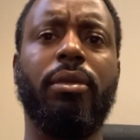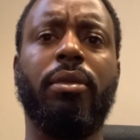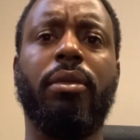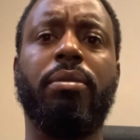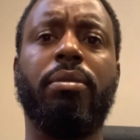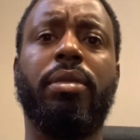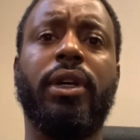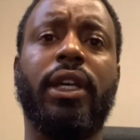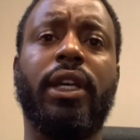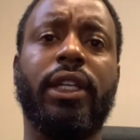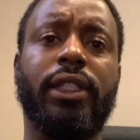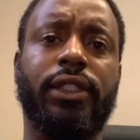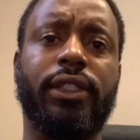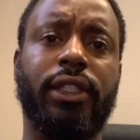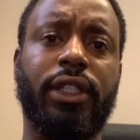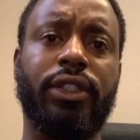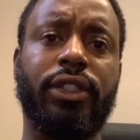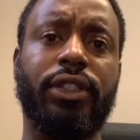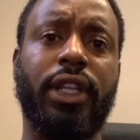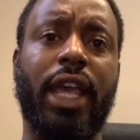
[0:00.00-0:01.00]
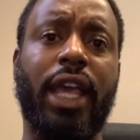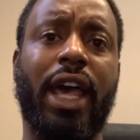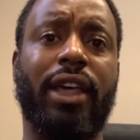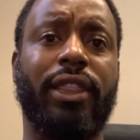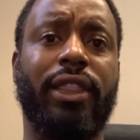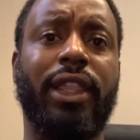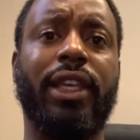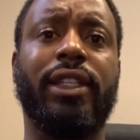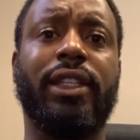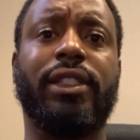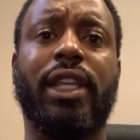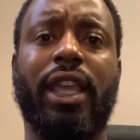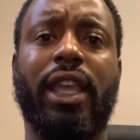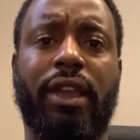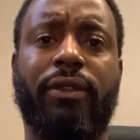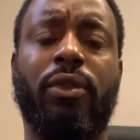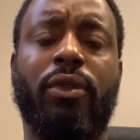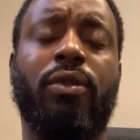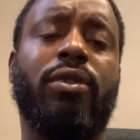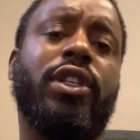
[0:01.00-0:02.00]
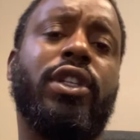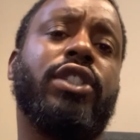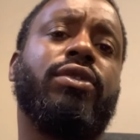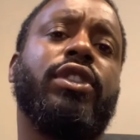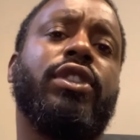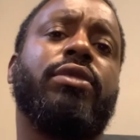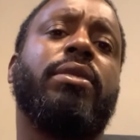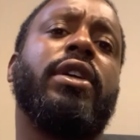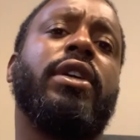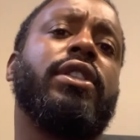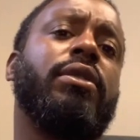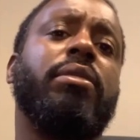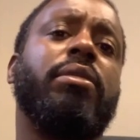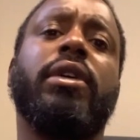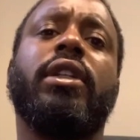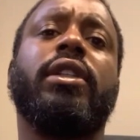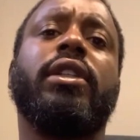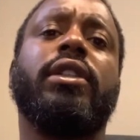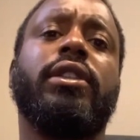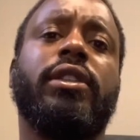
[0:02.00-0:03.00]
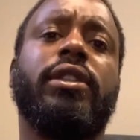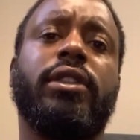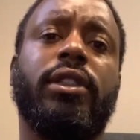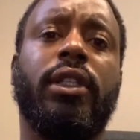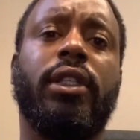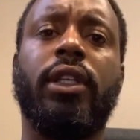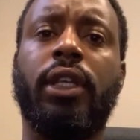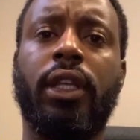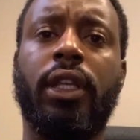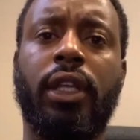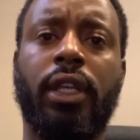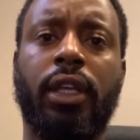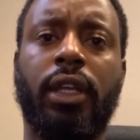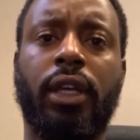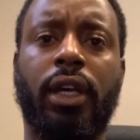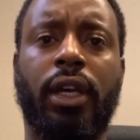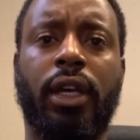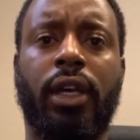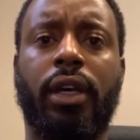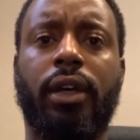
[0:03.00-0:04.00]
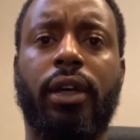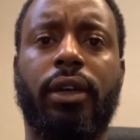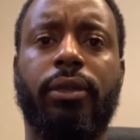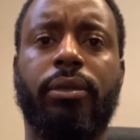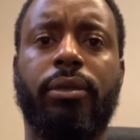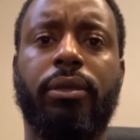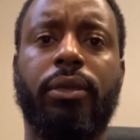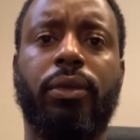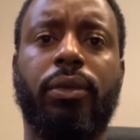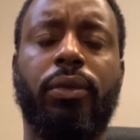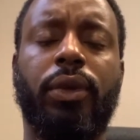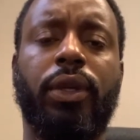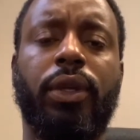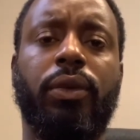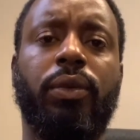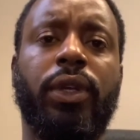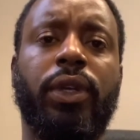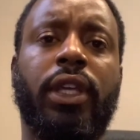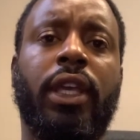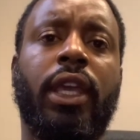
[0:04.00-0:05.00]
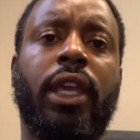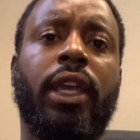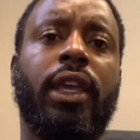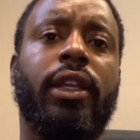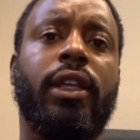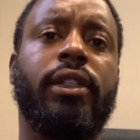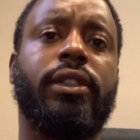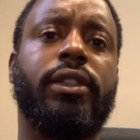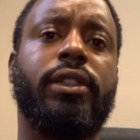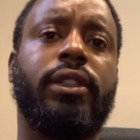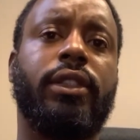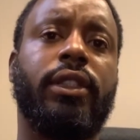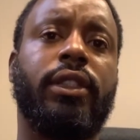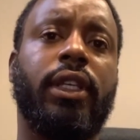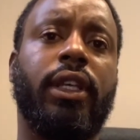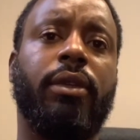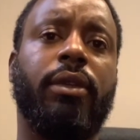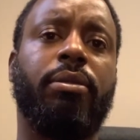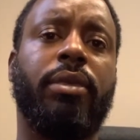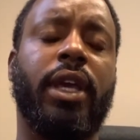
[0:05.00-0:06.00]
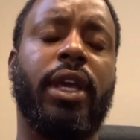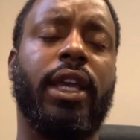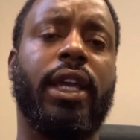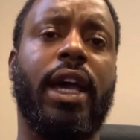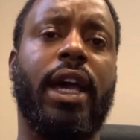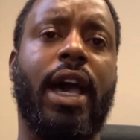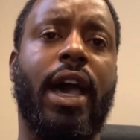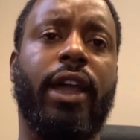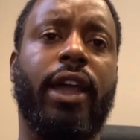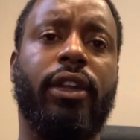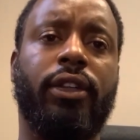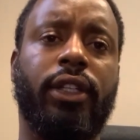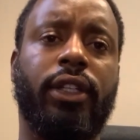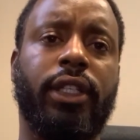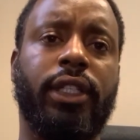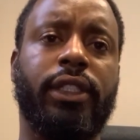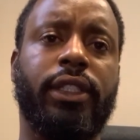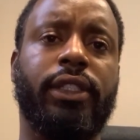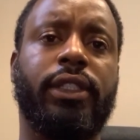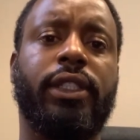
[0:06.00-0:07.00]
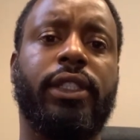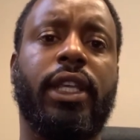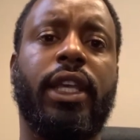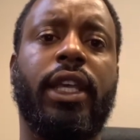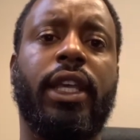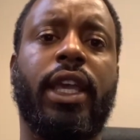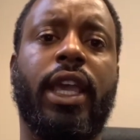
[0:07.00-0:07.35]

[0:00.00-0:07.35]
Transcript: But essentially, I think it's everyone's responsibilities. We can't sit back idly and say,